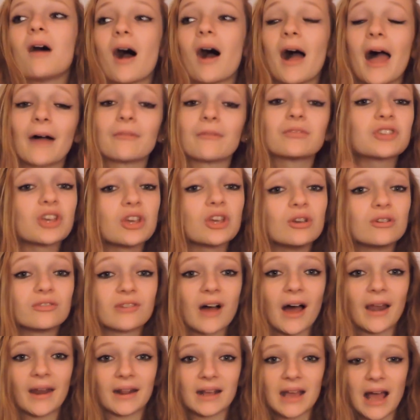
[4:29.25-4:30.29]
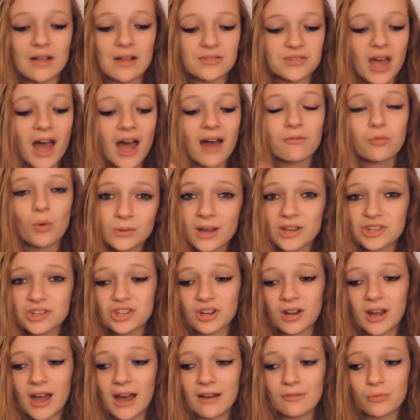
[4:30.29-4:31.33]
have two fan accounts. I have Squishy
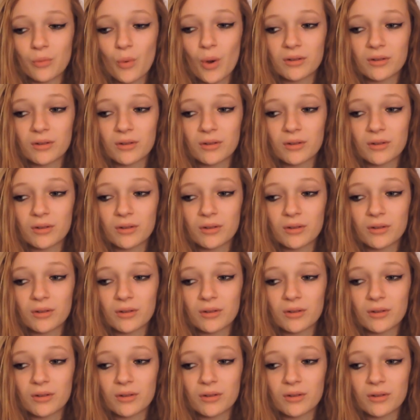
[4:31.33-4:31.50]
and I have